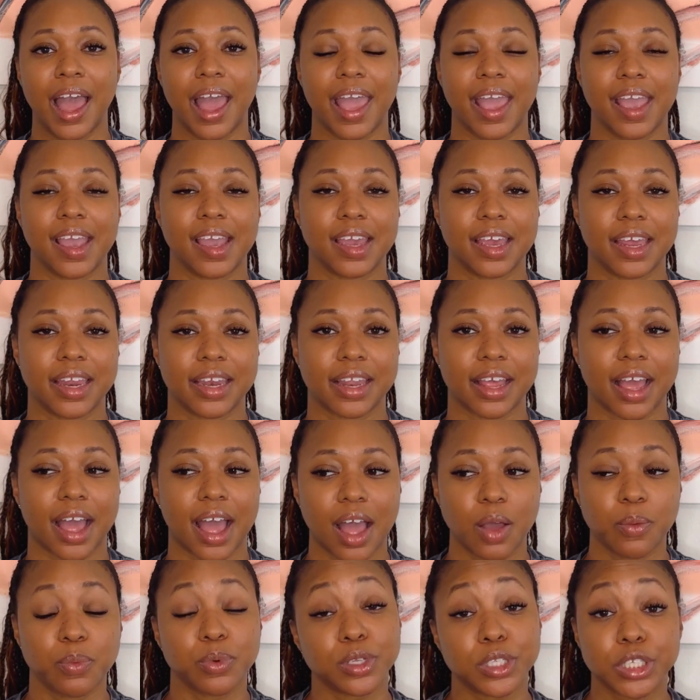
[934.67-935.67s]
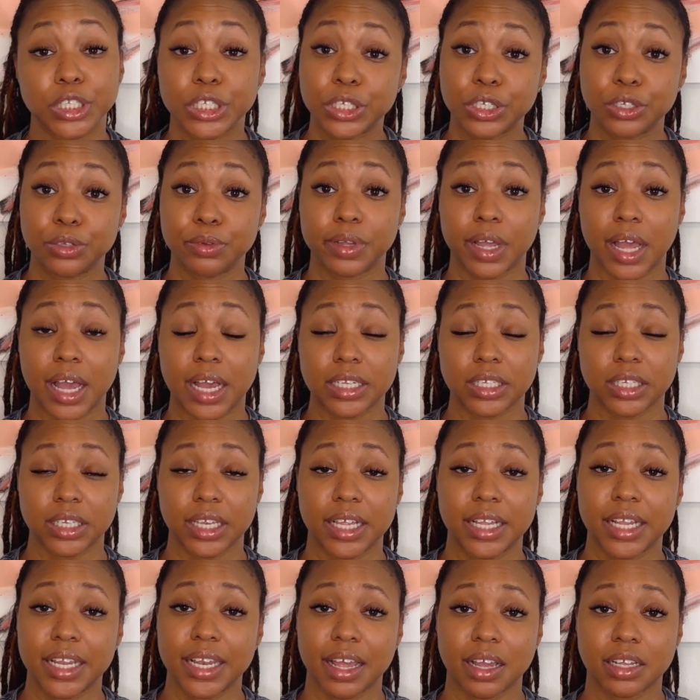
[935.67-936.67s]
And I will see you guys
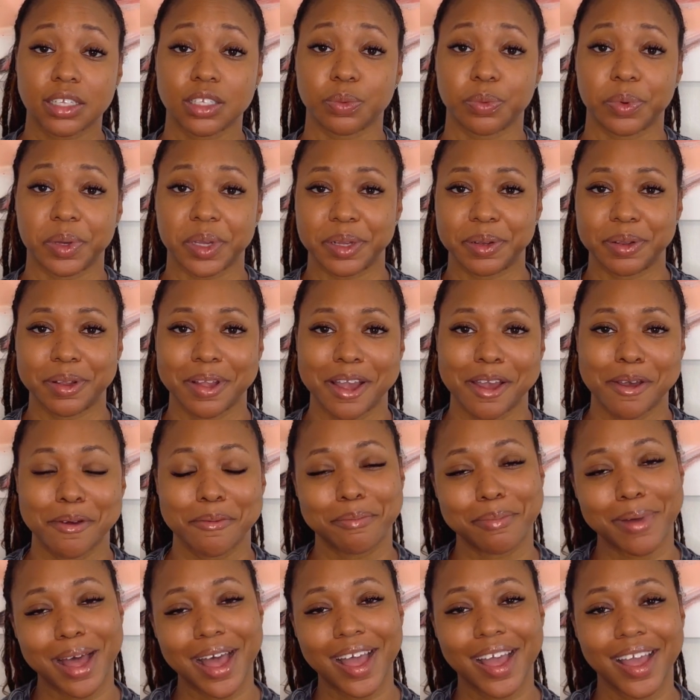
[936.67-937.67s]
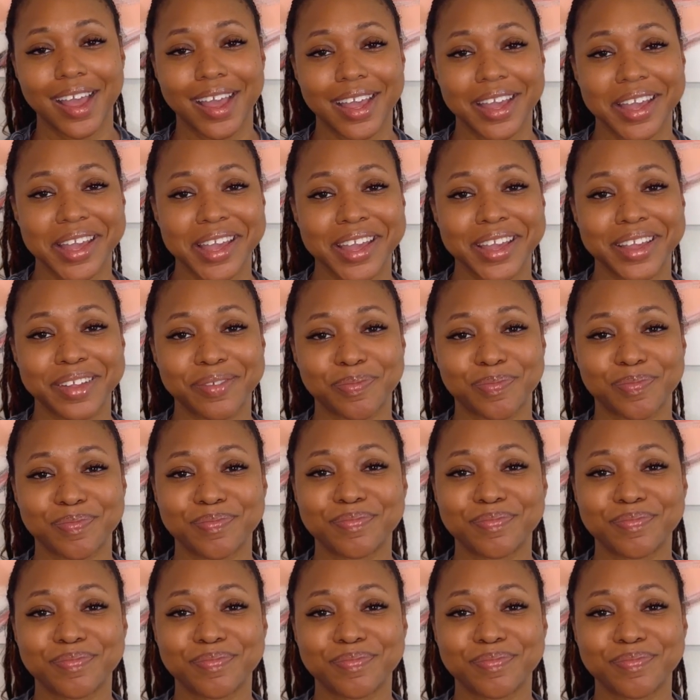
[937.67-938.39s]
in the next one. Bye.